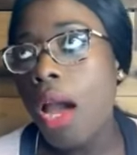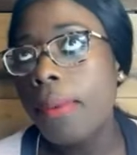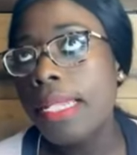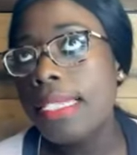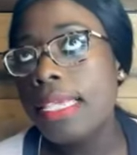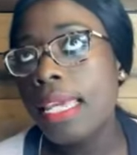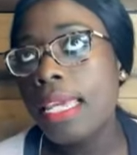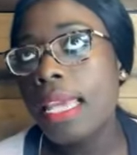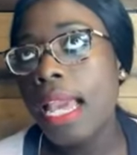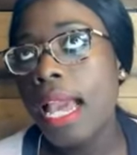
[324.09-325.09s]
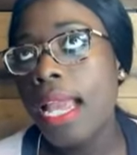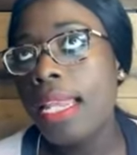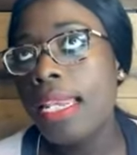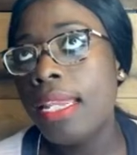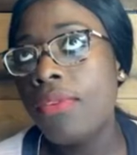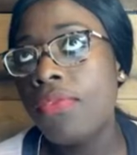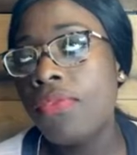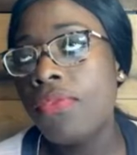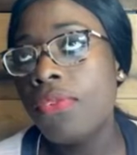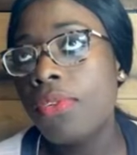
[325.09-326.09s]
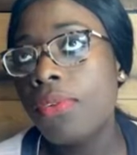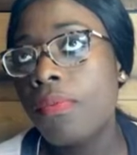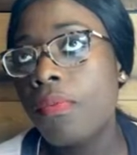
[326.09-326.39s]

let's say I lived